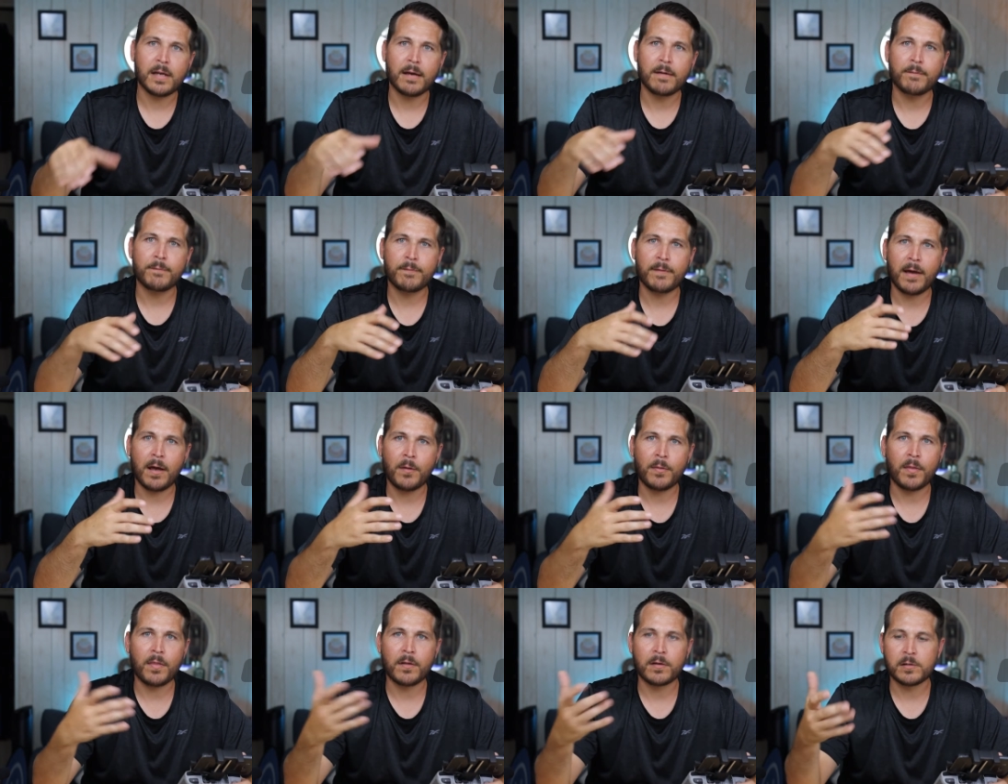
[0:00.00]
I've
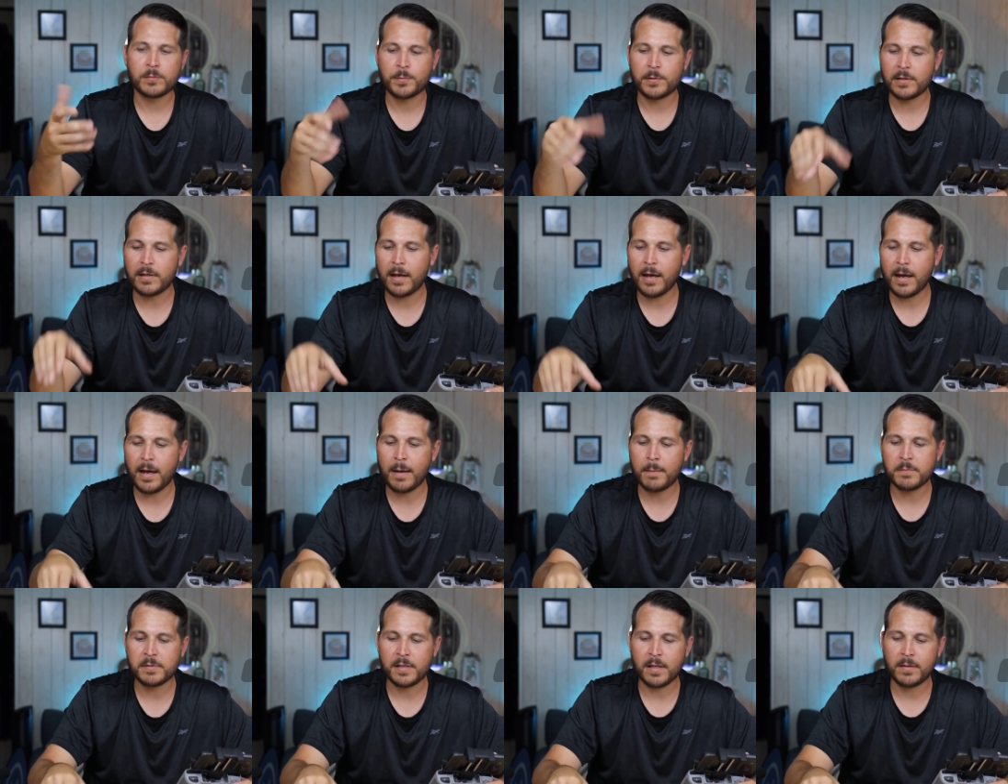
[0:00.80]
found that there's been
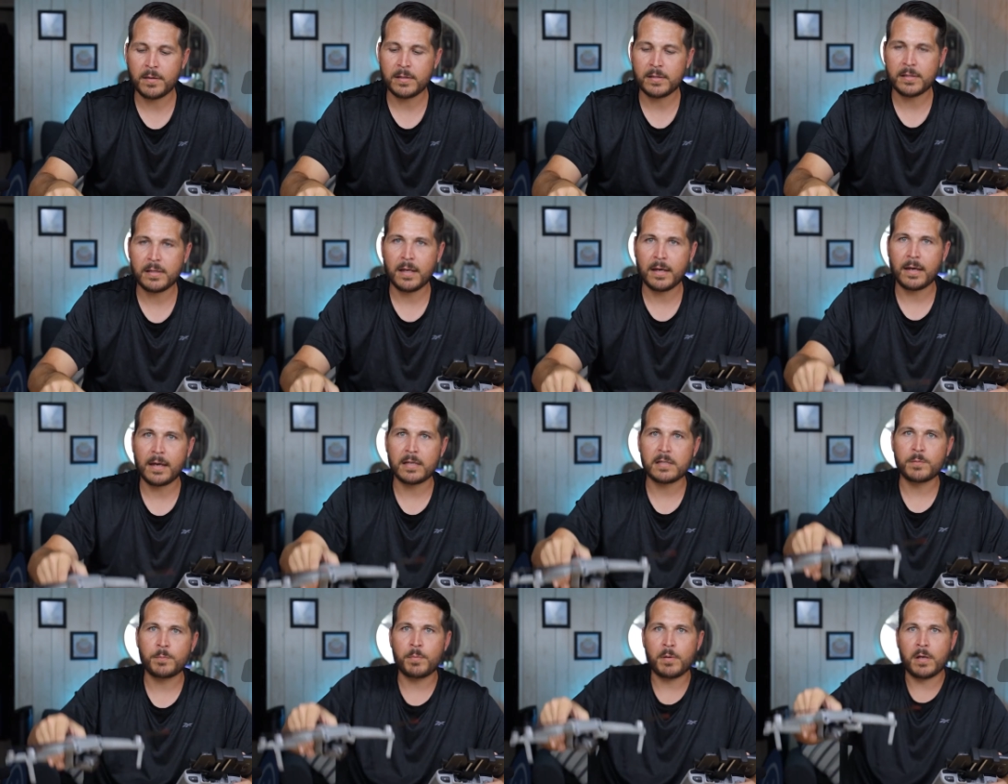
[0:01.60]
times that this thing
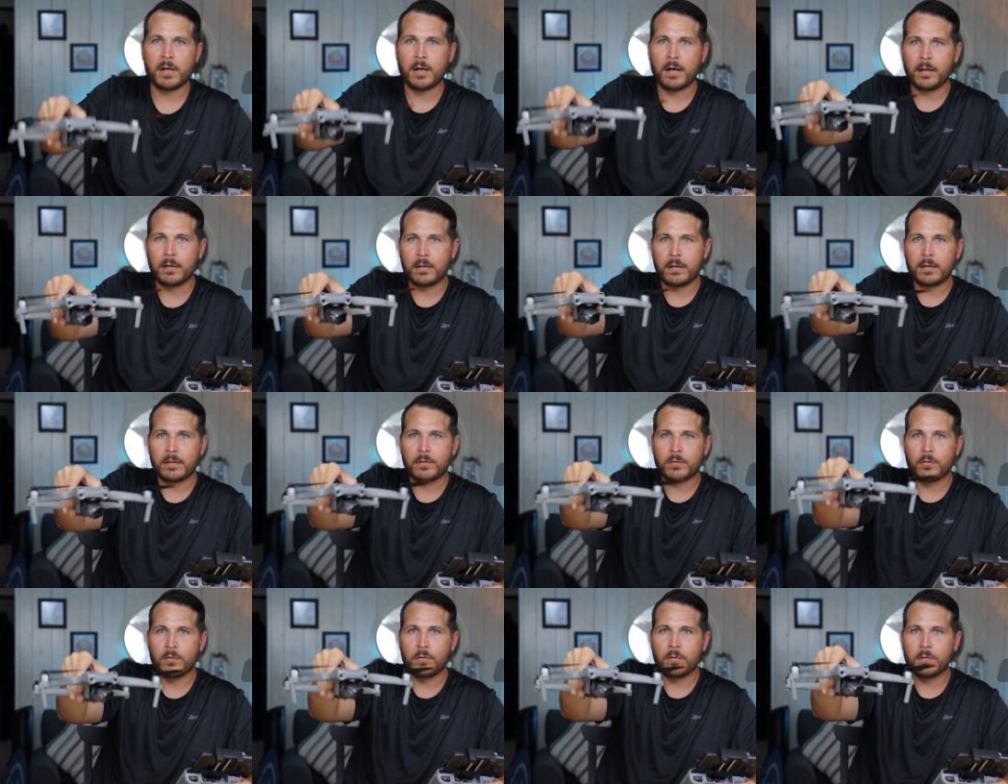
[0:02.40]
has been a
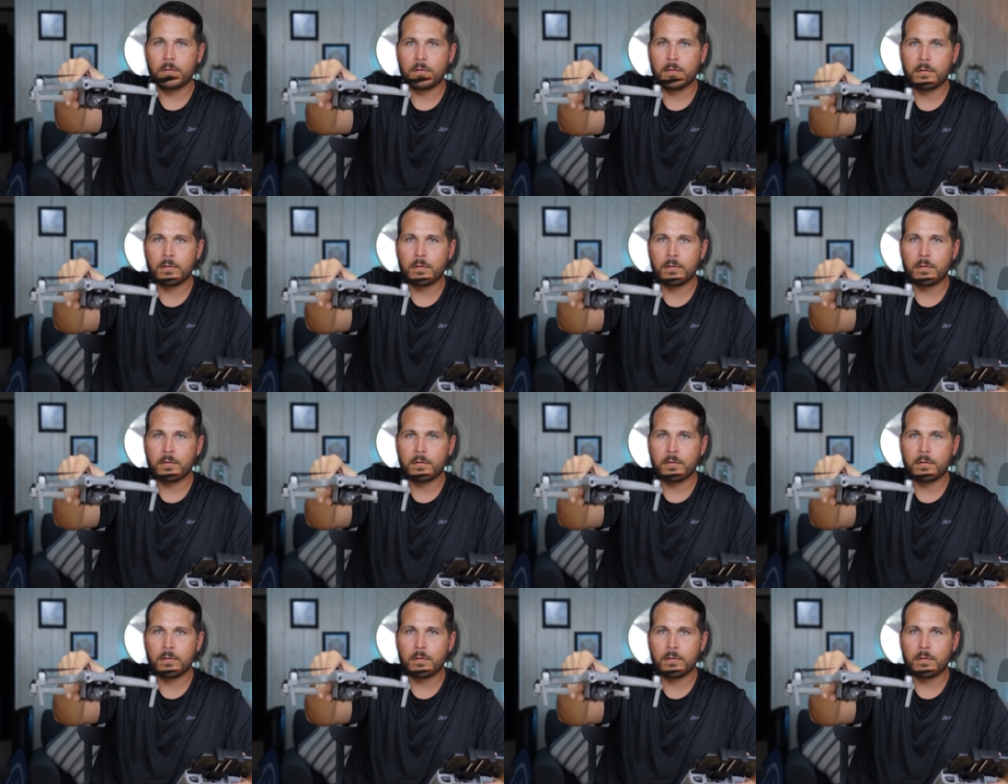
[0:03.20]
little,